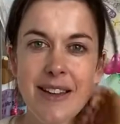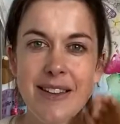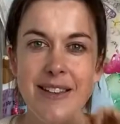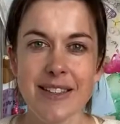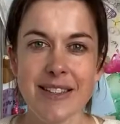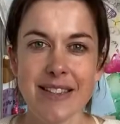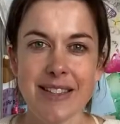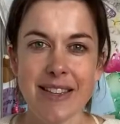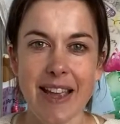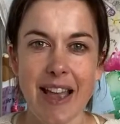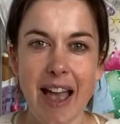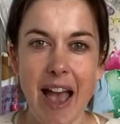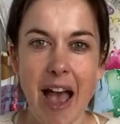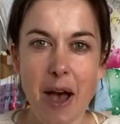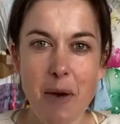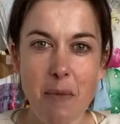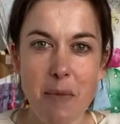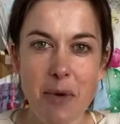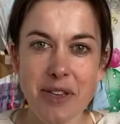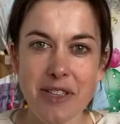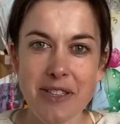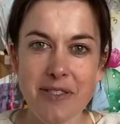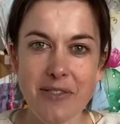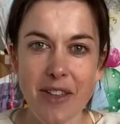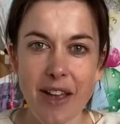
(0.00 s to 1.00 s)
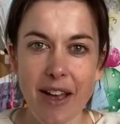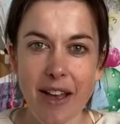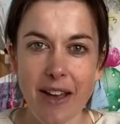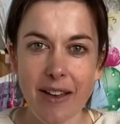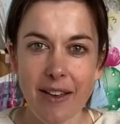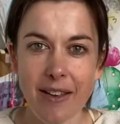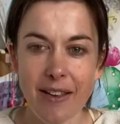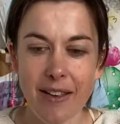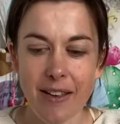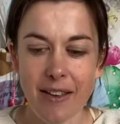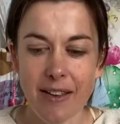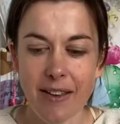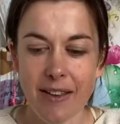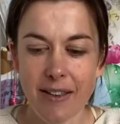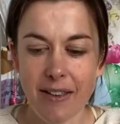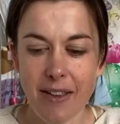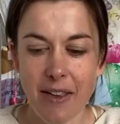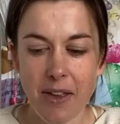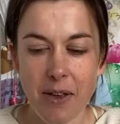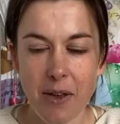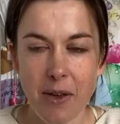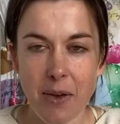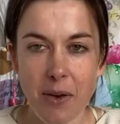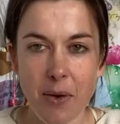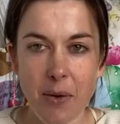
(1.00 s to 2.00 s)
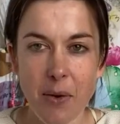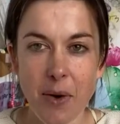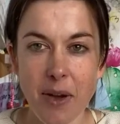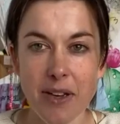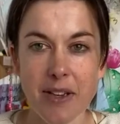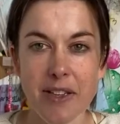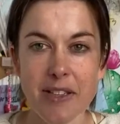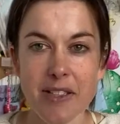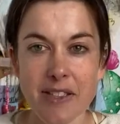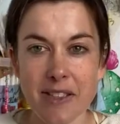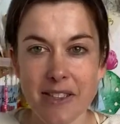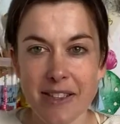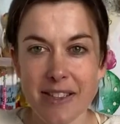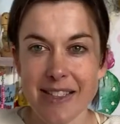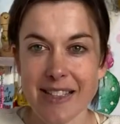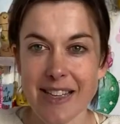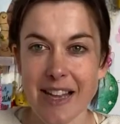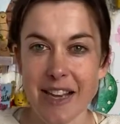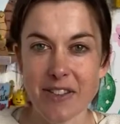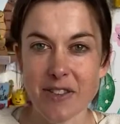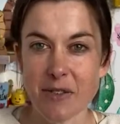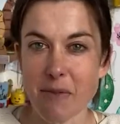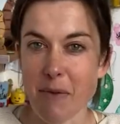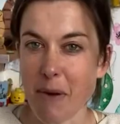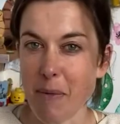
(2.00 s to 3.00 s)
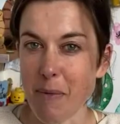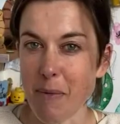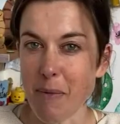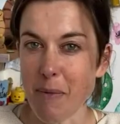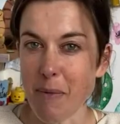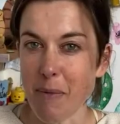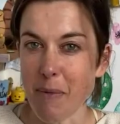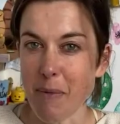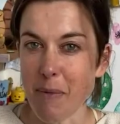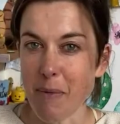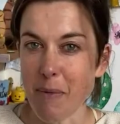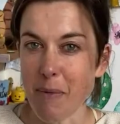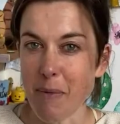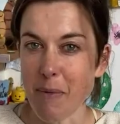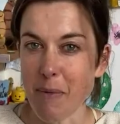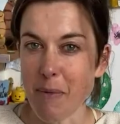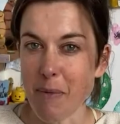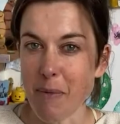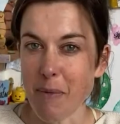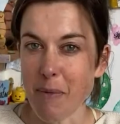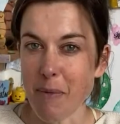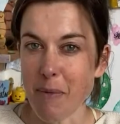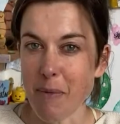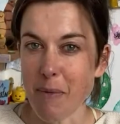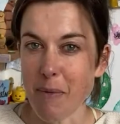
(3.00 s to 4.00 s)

to see how much of that you understood / remember. Yeah?